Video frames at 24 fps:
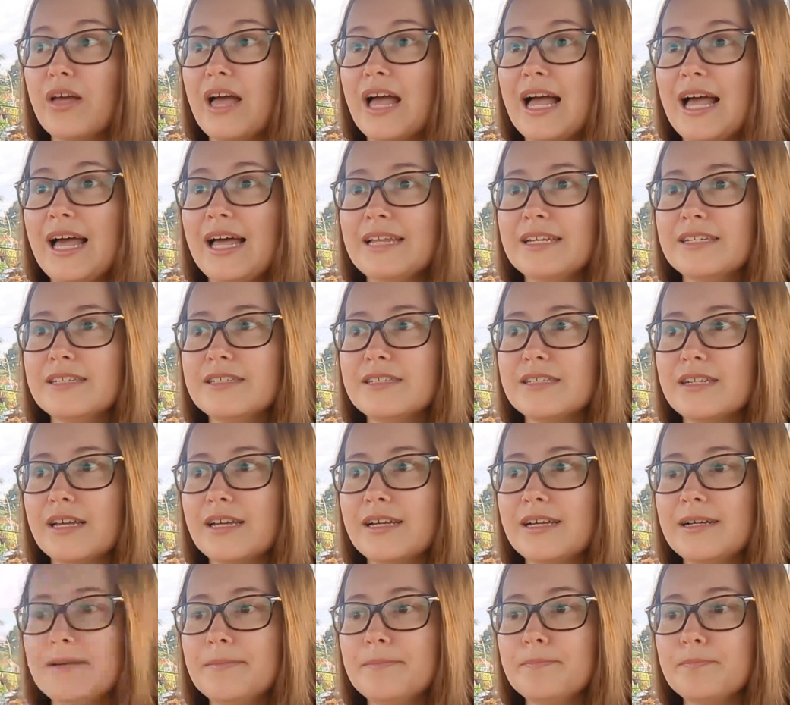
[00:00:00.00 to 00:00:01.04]
and
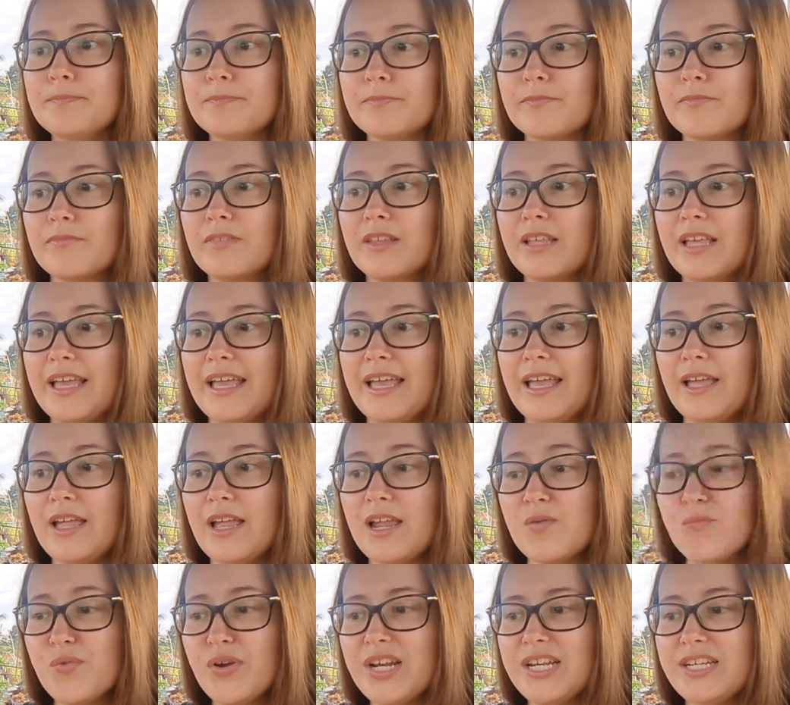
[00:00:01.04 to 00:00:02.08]
um, it,
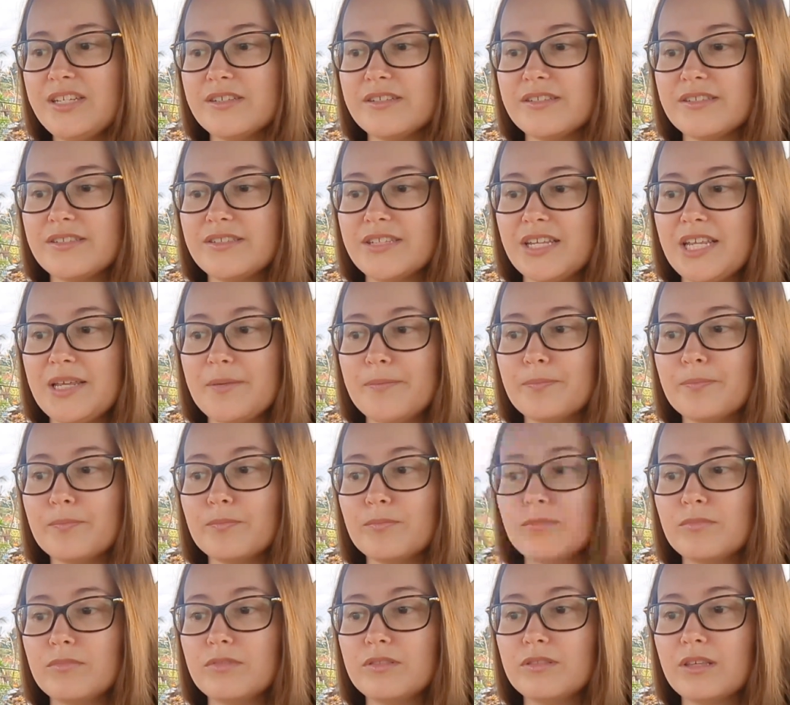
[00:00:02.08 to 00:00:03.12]
it really does seem
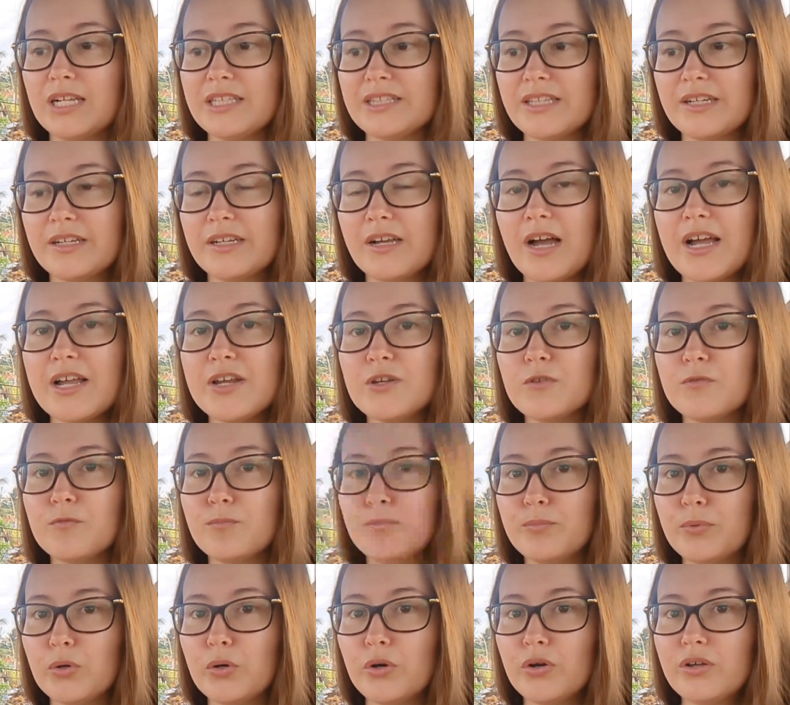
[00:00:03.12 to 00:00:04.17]
like the kind of
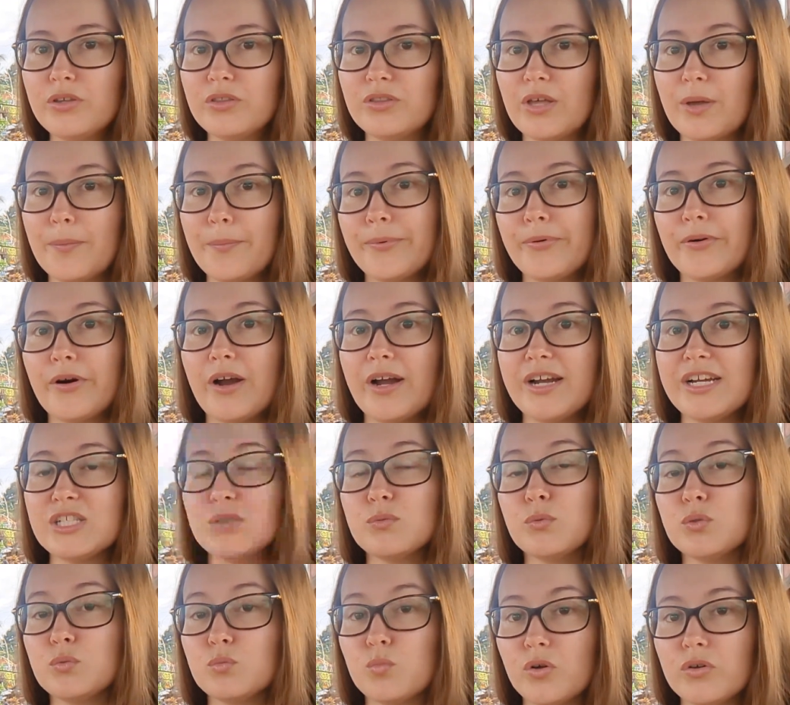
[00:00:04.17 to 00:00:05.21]
book that a
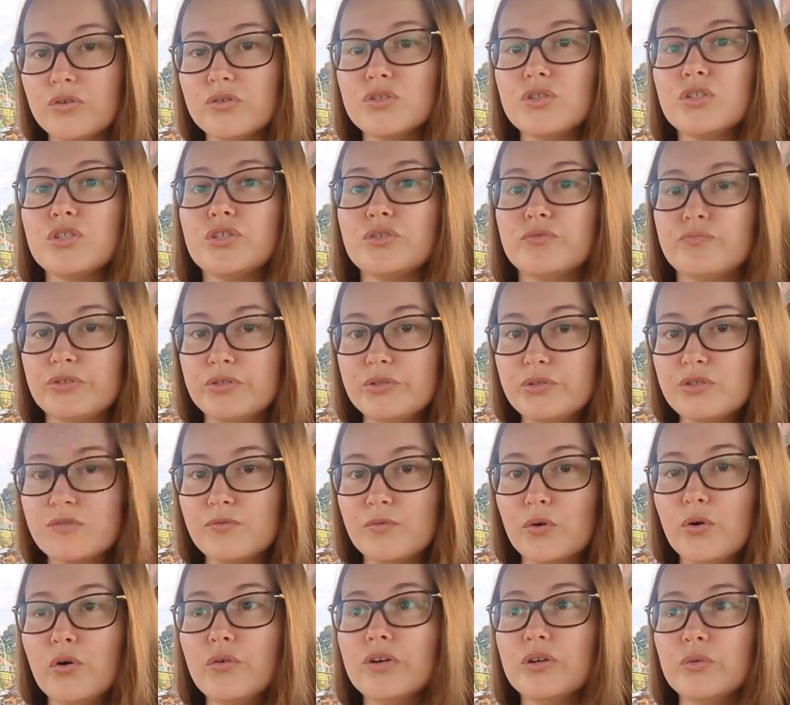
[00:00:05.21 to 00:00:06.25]
prize would want to root
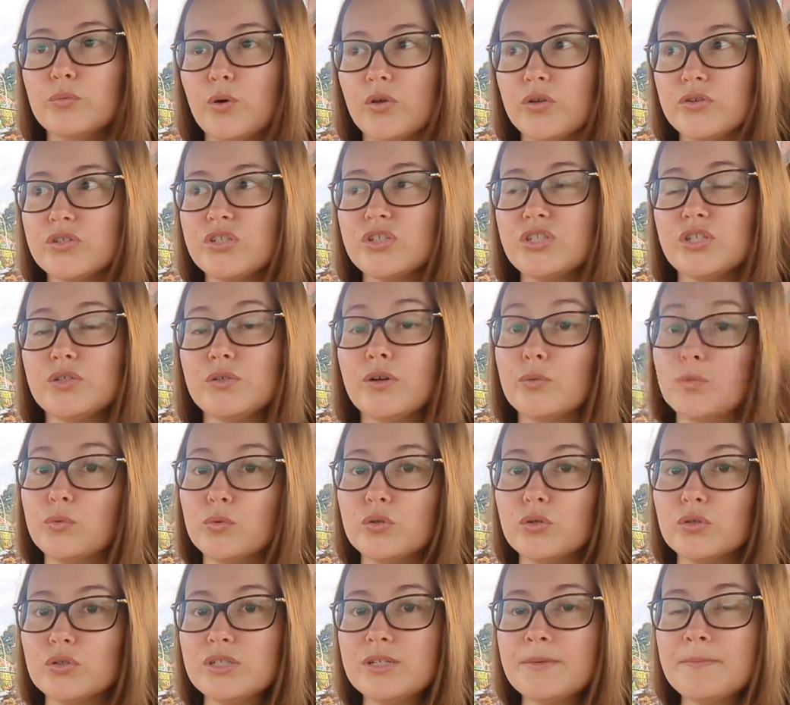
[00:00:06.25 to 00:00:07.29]
for and want to
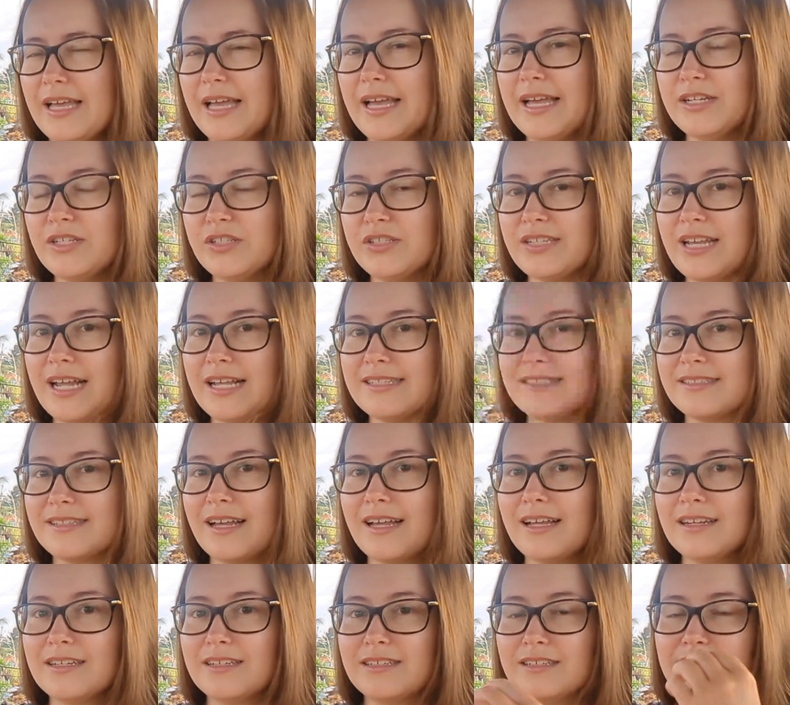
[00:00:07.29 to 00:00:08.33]
award. Yeah, it just has
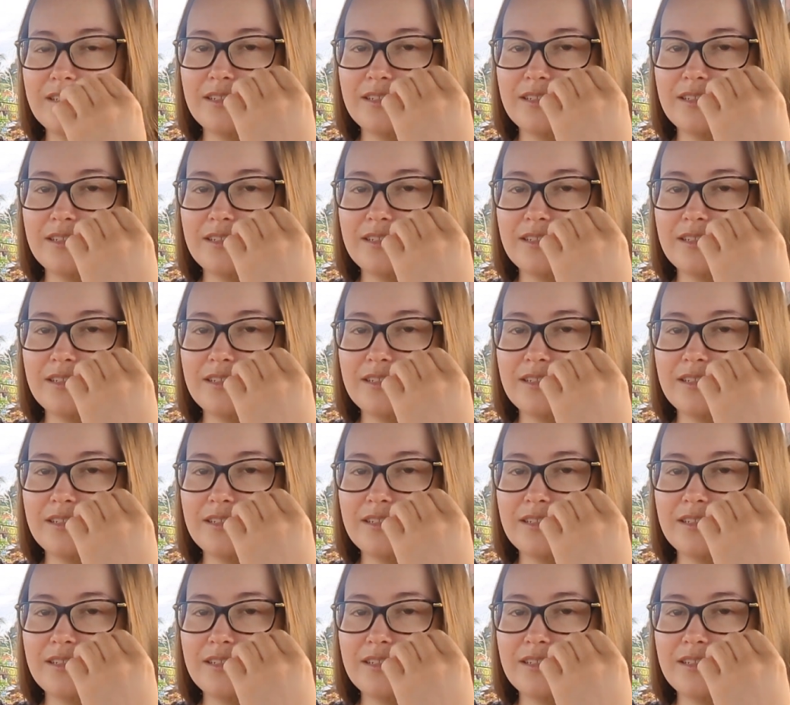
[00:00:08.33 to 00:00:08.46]
that